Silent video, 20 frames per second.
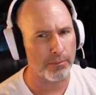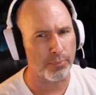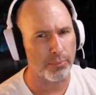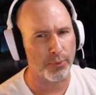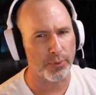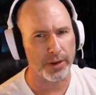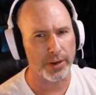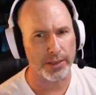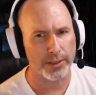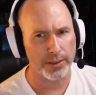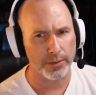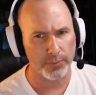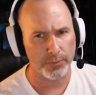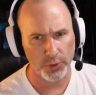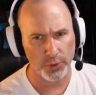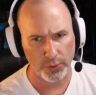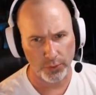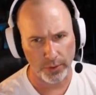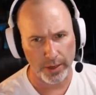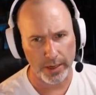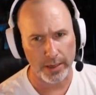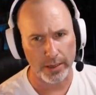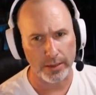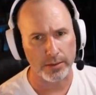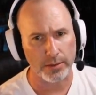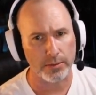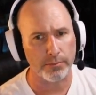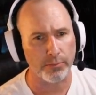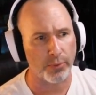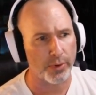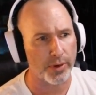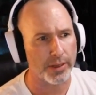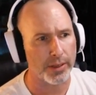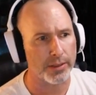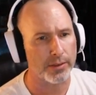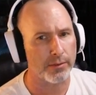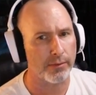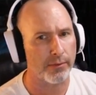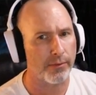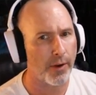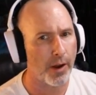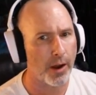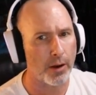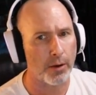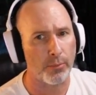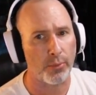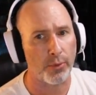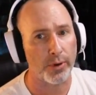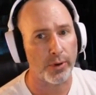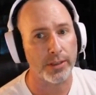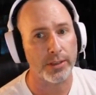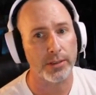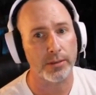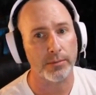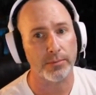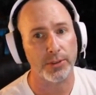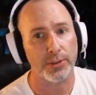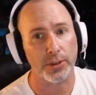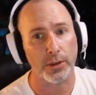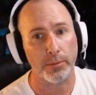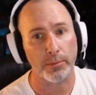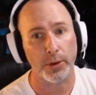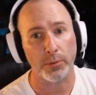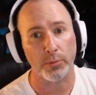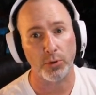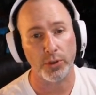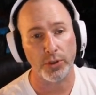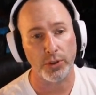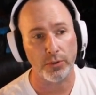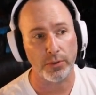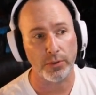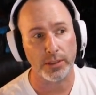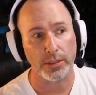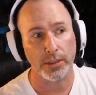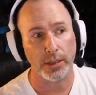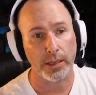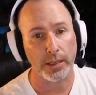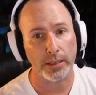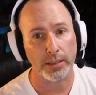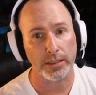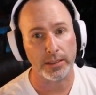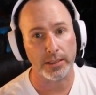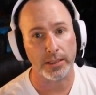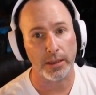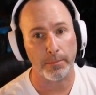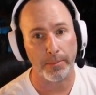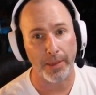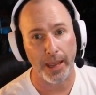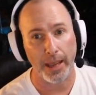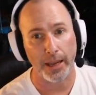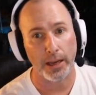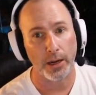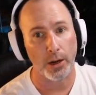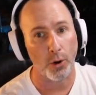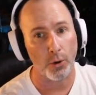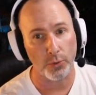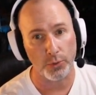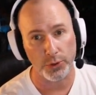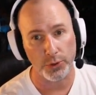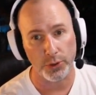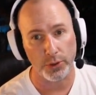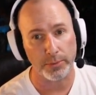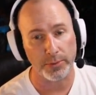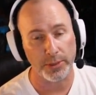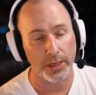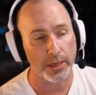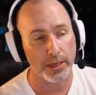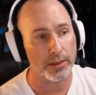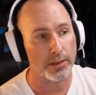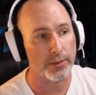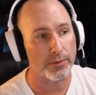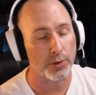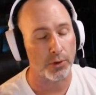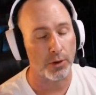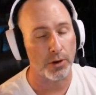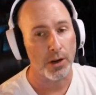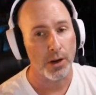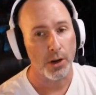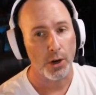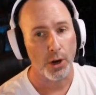bring some screens, bring some fodder, bring some summonable units that can sit back and hold your objectives, or